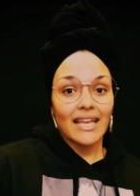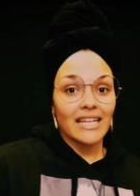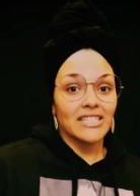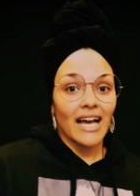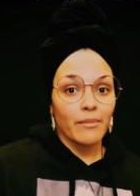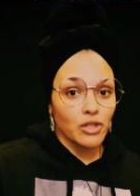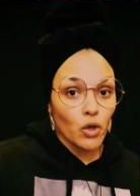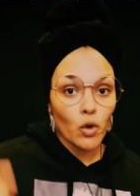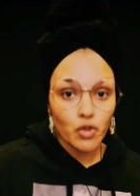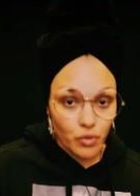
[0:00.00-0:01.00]
hijab is
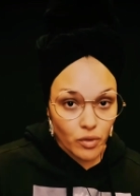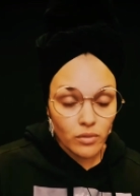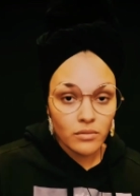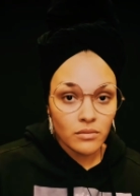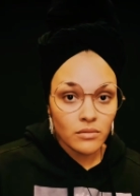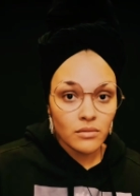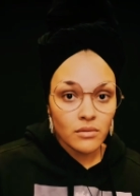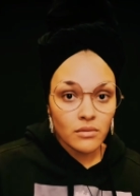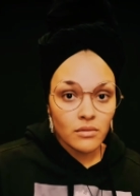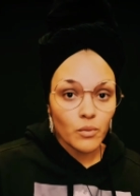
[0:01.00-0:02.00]
cultural.
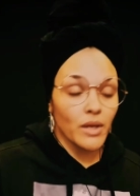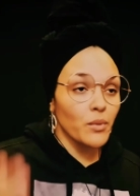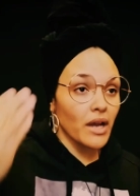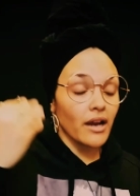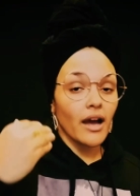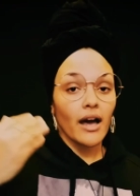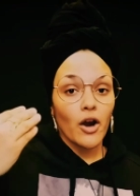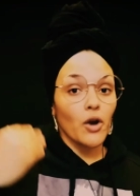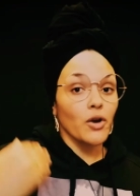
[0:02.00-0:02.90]
We wear our, our